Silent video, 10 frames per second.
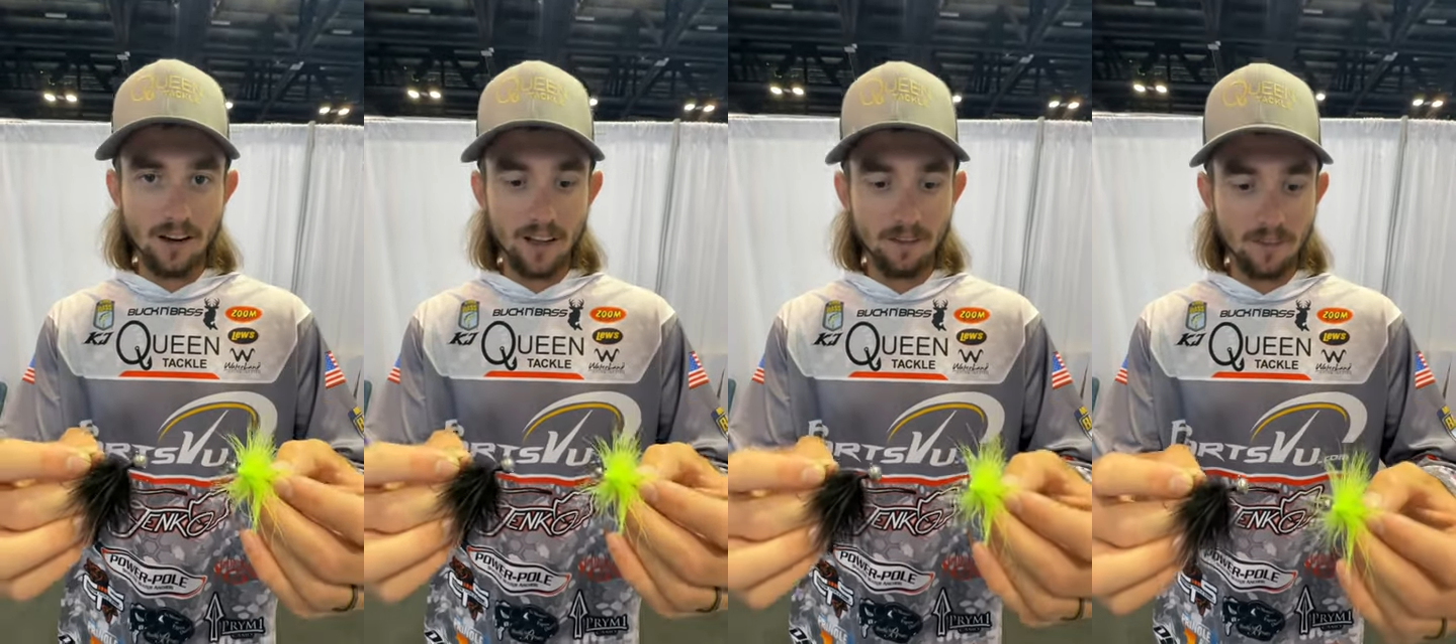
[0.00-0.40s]

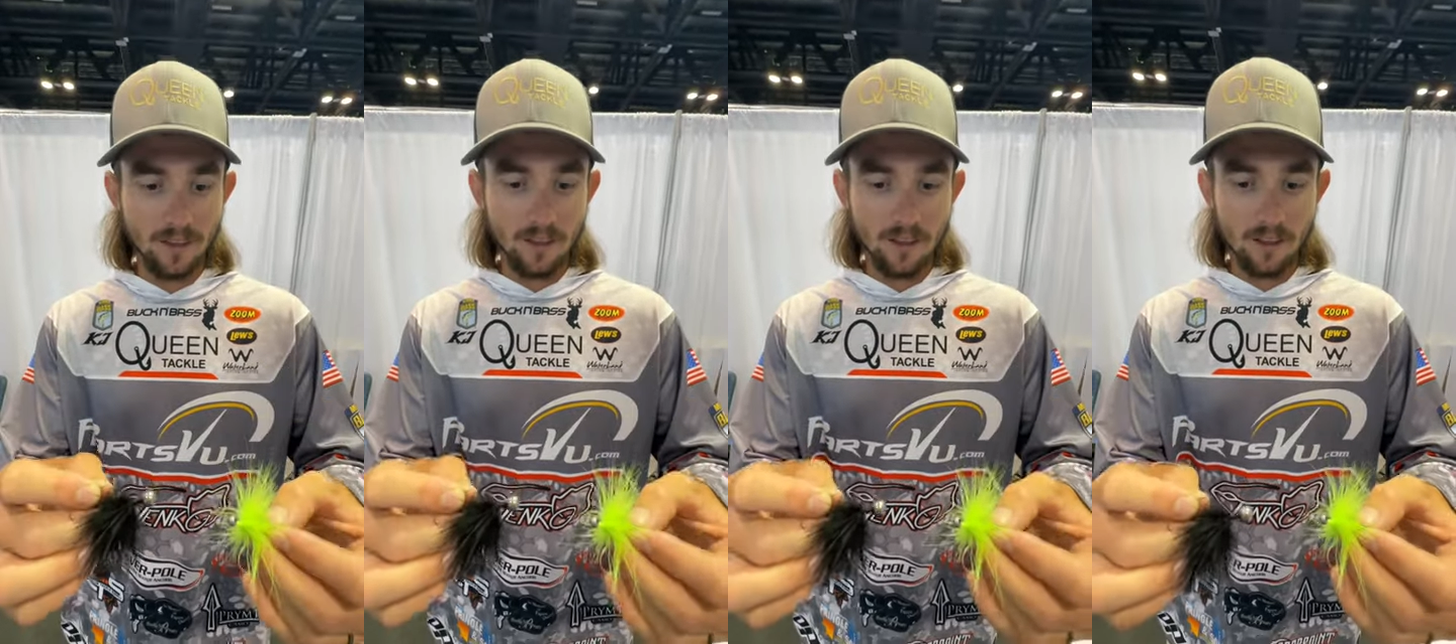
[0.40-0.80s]
at.
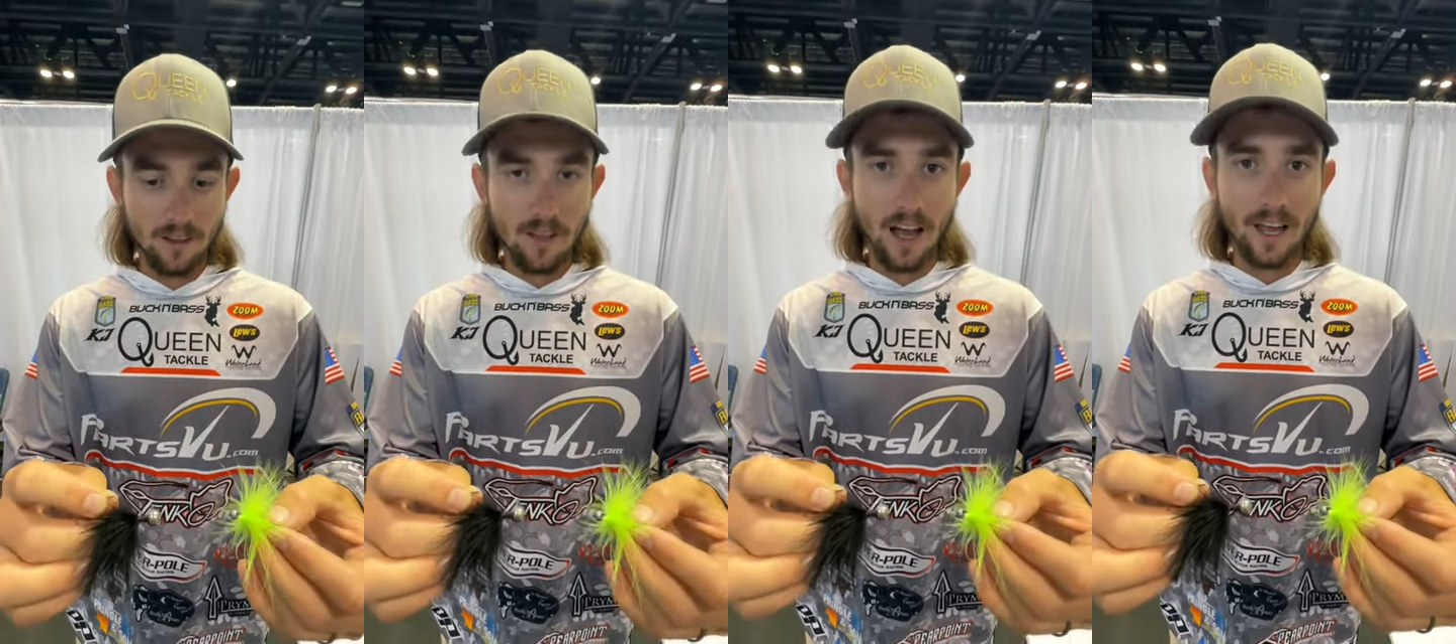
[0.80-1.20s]

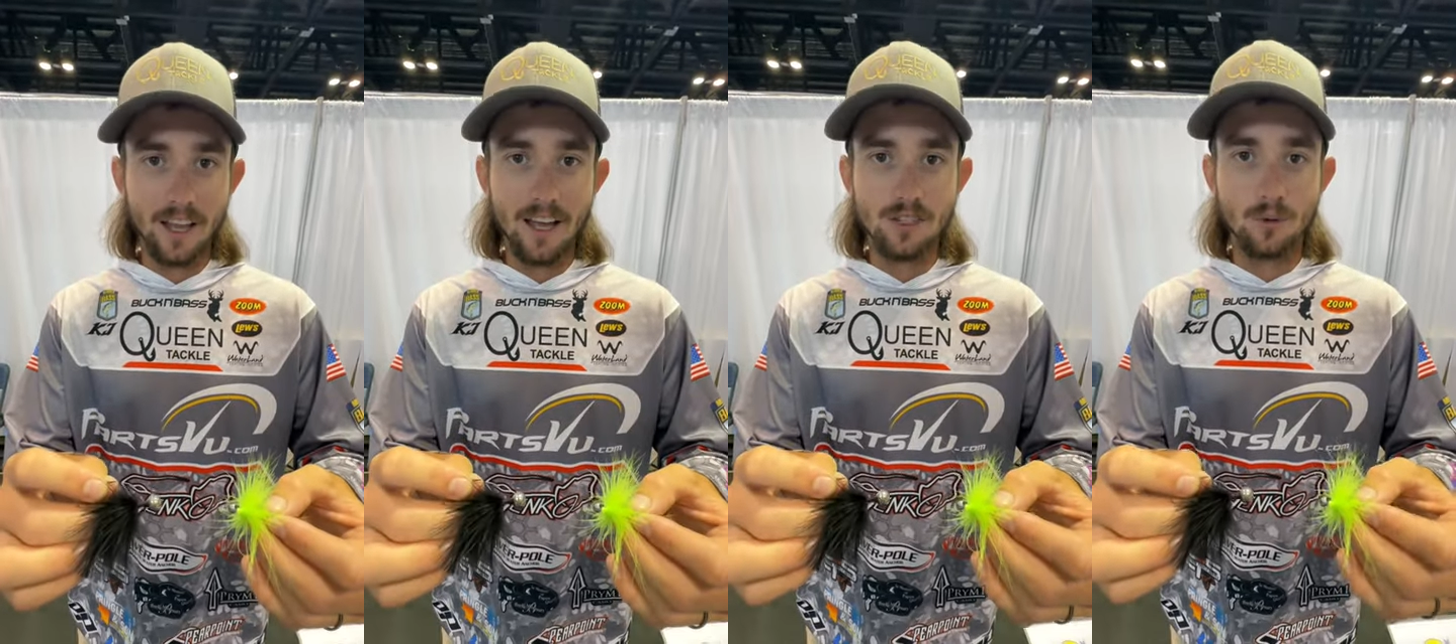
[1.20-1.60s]

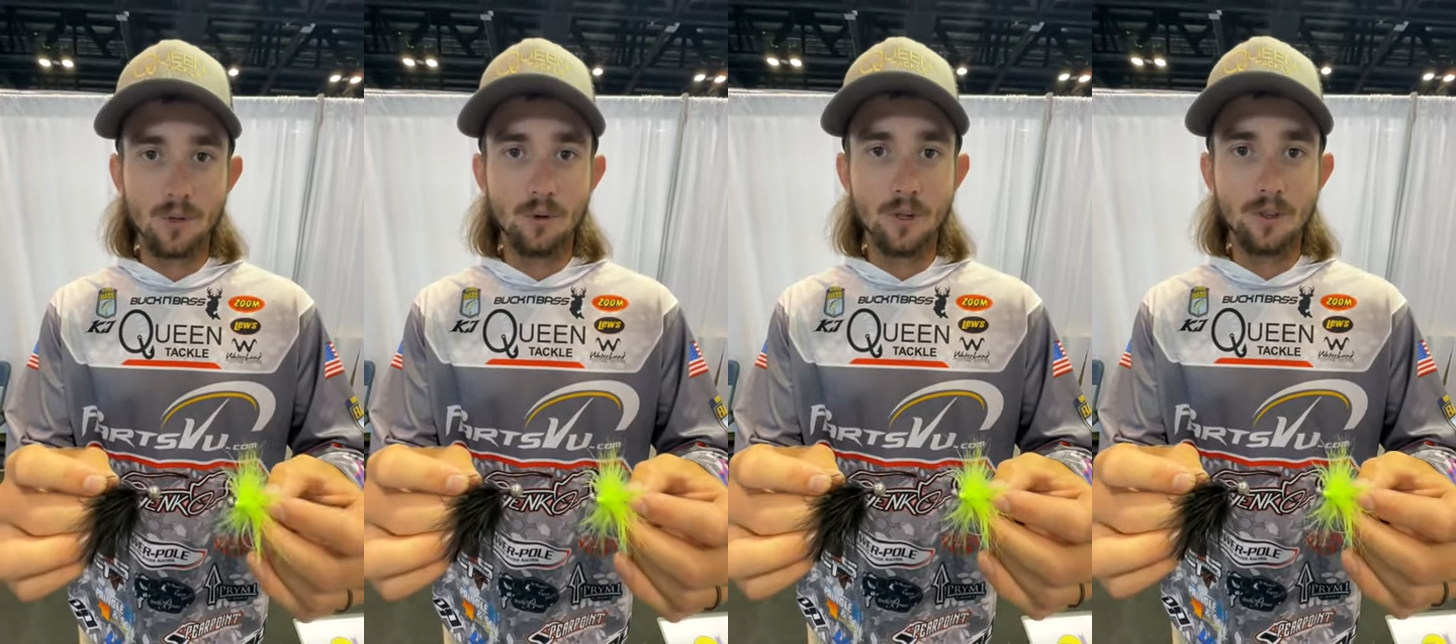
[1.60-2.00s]
iCast
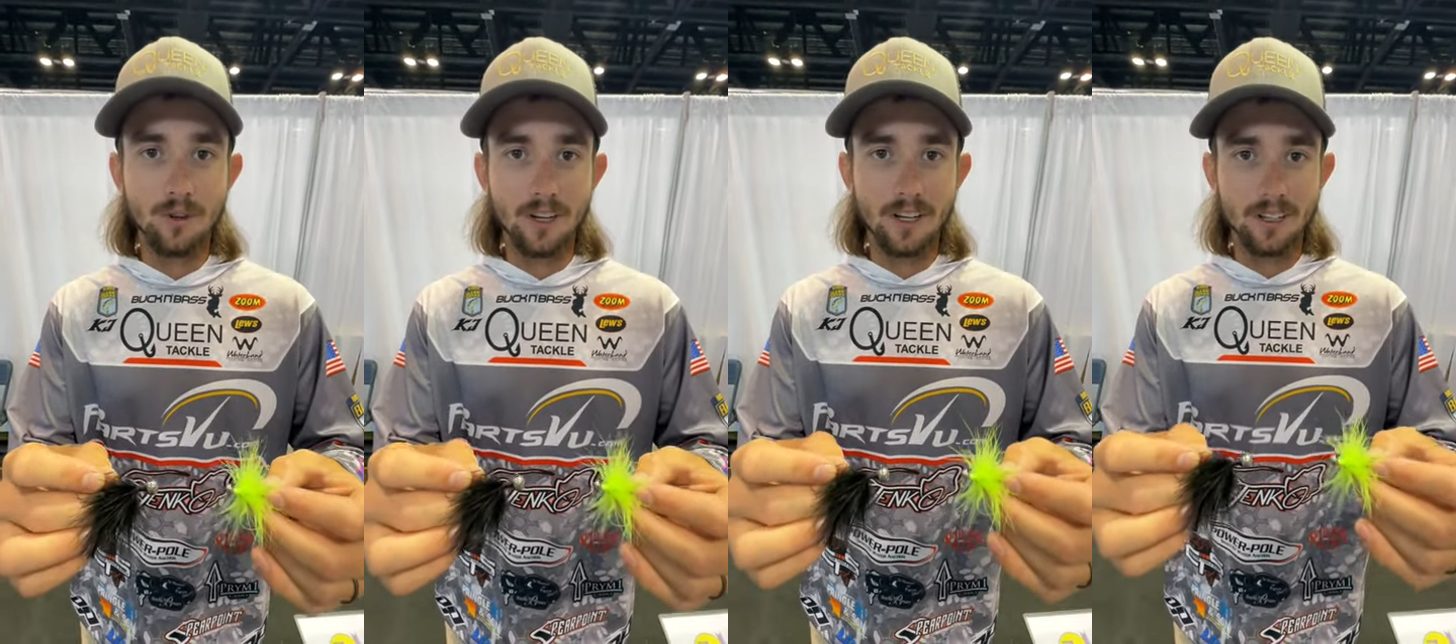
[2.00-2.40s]

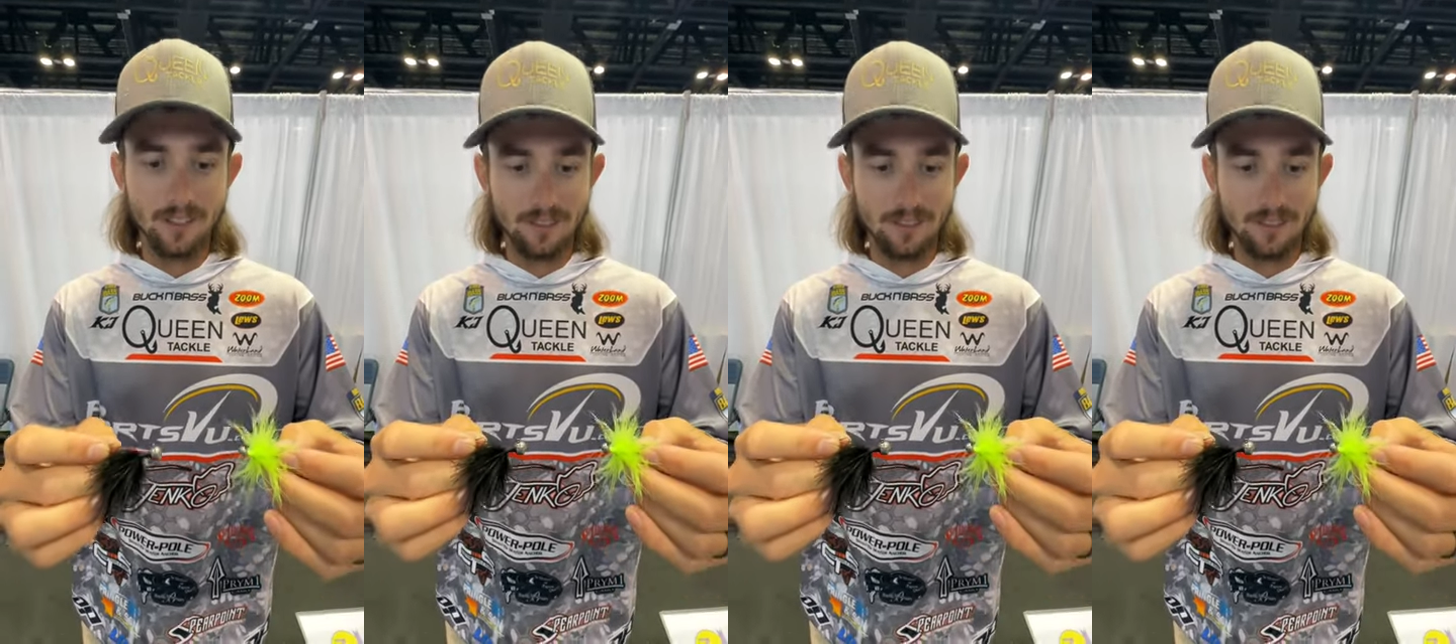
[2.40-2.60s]
2023.